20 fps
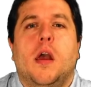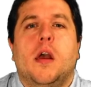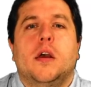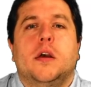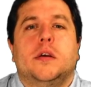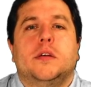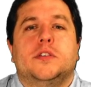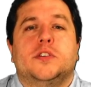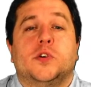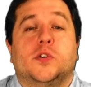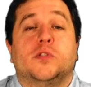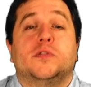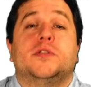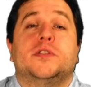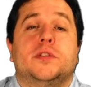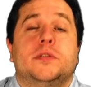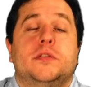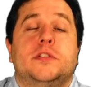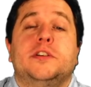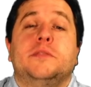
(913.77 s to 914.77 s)
So
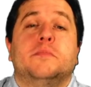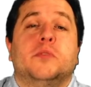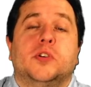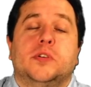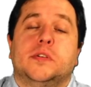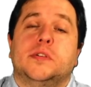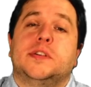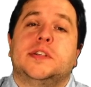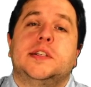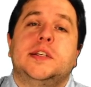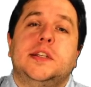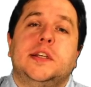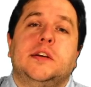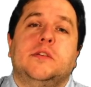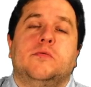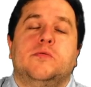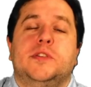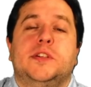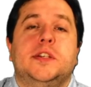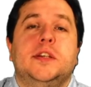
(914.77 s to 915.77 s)
concerning model seeding,
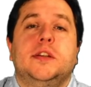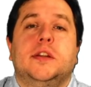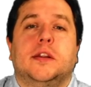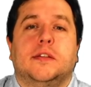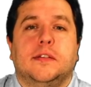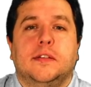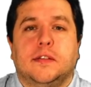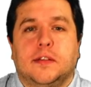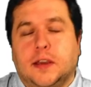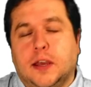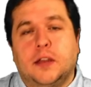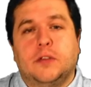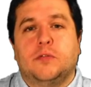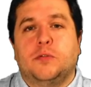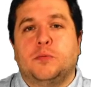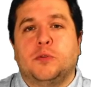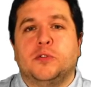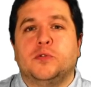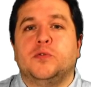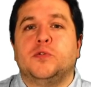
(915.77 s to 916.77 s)
we see that it can
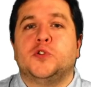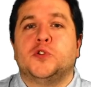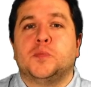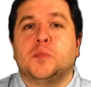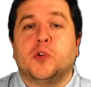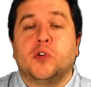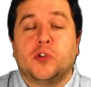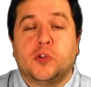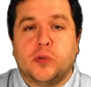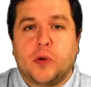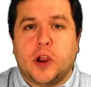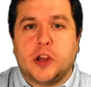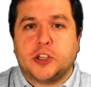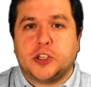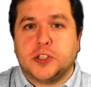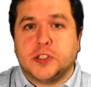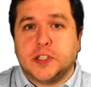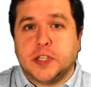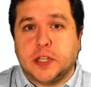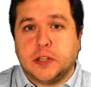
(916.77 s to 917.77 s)
reproduce more
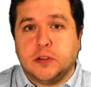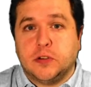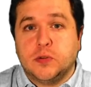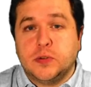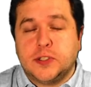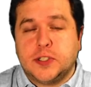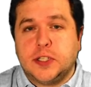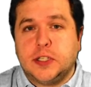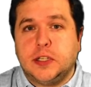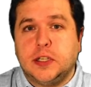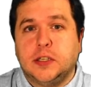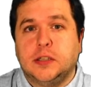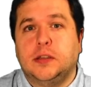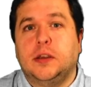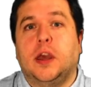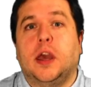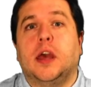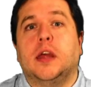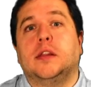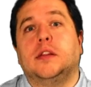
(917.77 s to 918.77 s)
crashes than no seeding,
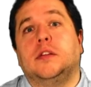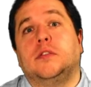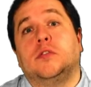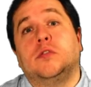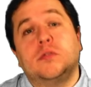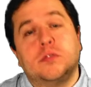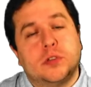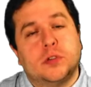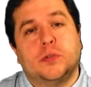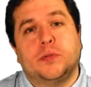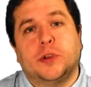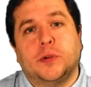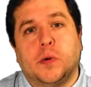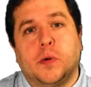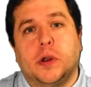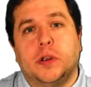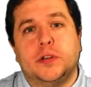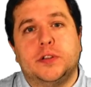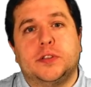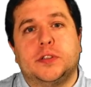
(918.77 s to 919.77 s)
and it also
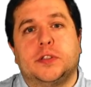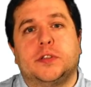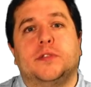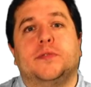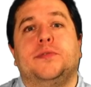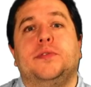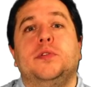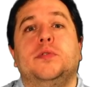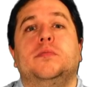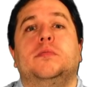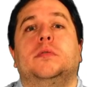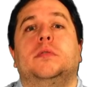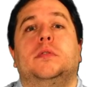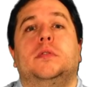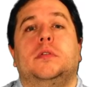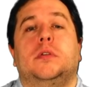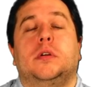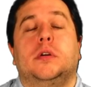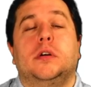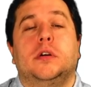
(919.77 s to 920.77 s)
requires
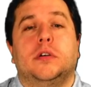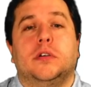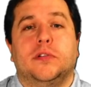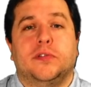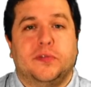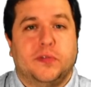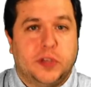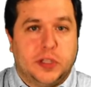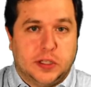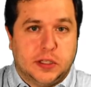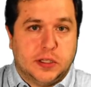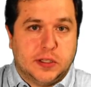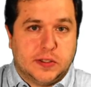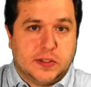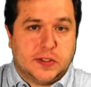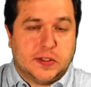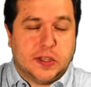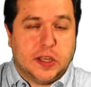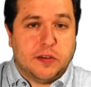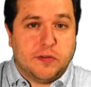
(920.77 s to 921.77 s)
fewer
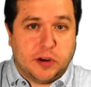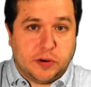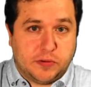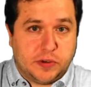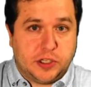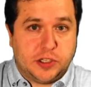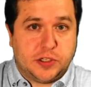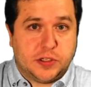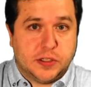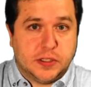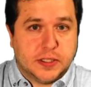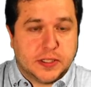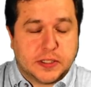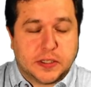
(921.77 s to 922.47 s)
fitness evaluations.